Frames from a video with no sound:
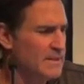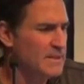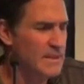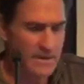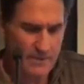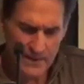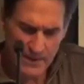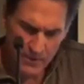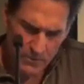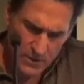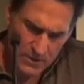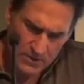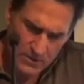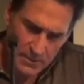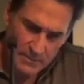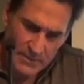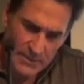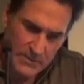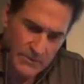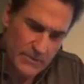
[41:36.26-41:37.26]
that's how that
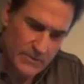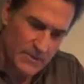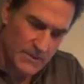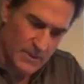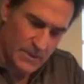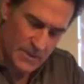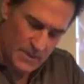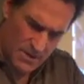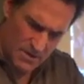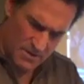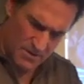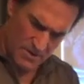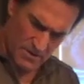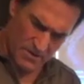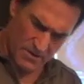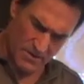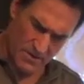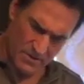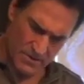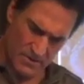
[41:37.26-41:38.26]
works. Let me see
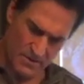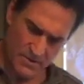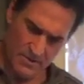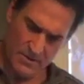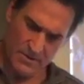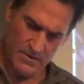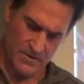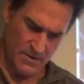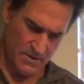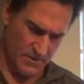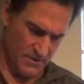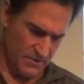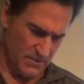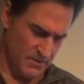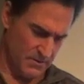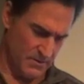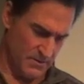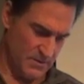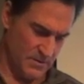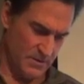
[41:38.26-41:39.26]
here.
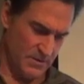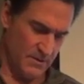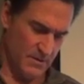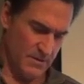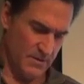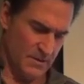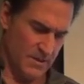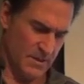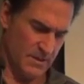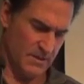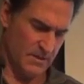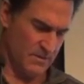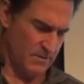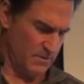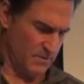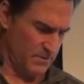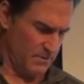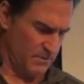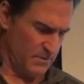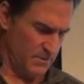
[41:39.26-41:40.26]
Uh,
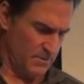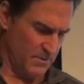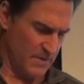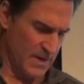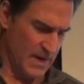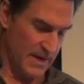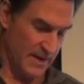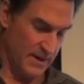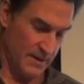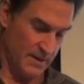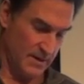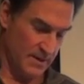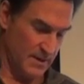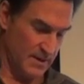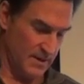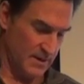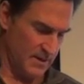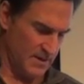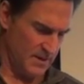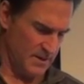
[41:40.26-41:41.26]
like okay,
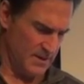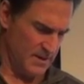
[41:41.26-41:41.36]
yeah.